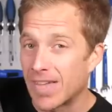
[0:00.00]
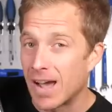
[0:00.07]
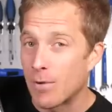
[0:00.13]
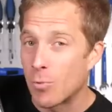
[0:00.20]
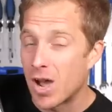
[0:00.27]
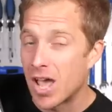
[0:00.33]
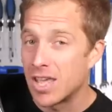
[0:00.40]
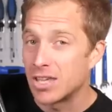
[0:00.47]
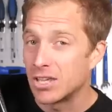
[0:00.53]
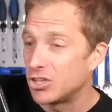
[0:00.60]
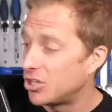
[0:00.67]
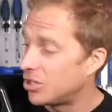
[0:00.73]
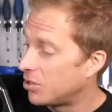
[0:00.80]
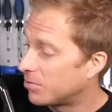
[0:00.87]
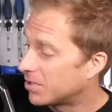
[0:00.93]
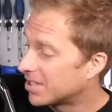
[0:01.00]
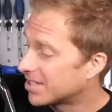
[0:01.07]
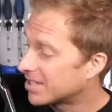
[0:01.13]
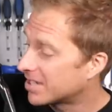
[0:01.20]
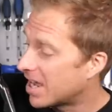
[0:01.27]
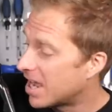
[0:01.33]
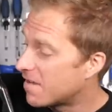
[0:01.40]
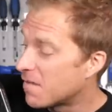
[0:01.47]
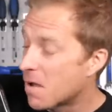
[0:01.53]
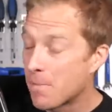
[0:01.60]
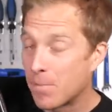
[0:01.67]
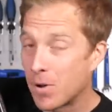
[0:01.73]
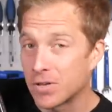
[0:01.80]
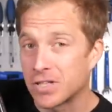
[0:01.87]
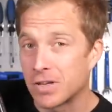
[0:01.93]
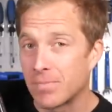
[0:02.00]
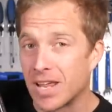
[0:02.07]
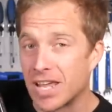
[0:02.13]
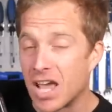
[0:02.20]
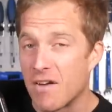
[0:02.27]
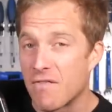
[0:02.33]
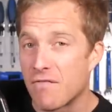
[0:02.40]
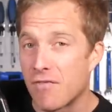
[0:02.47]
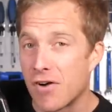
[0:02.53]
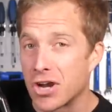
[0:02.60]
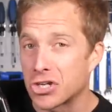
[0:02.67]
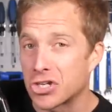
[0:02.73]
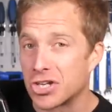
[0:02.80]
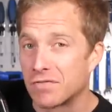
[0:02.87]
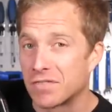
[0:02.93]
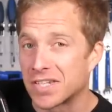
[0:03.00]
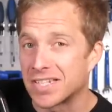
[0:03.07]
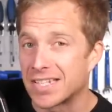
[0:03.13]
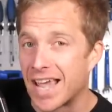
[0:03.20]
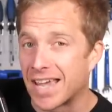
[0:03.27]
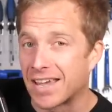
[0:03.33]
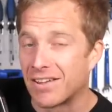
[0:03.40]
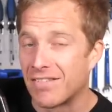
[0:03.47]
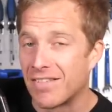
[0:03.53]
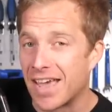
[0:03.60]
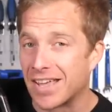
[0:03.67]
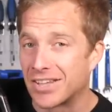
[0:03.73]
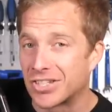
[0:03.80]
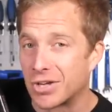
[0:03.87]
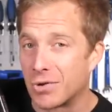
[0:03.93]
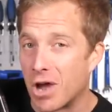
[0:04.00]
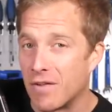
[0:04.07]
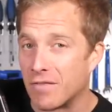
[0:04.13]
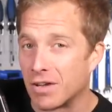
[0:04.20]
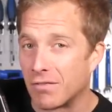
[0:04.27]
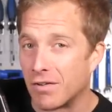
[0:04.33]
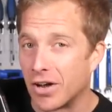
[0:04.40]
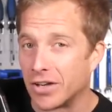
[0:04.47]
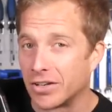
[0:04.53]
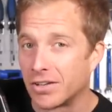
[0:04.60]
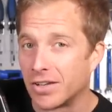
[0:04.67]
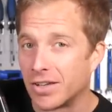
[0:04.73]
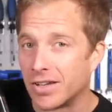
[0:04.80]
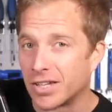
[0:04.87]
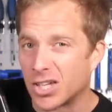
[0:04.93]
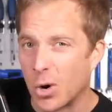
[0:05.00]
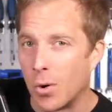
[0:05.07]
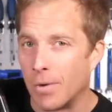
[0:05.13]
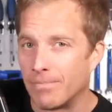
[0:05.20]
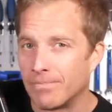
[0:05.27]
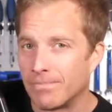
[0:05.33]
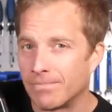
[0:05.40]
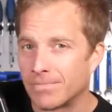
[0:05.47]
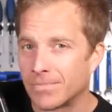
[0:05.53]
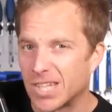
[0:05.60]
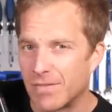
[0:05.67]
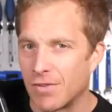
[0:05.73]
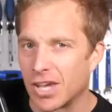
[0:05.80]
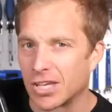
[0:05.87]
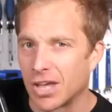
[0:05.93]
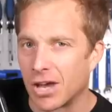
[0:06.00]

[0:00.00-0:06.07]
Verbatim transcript: That way you can save possibly a fraction of a second there too over your ride. Go on, give it a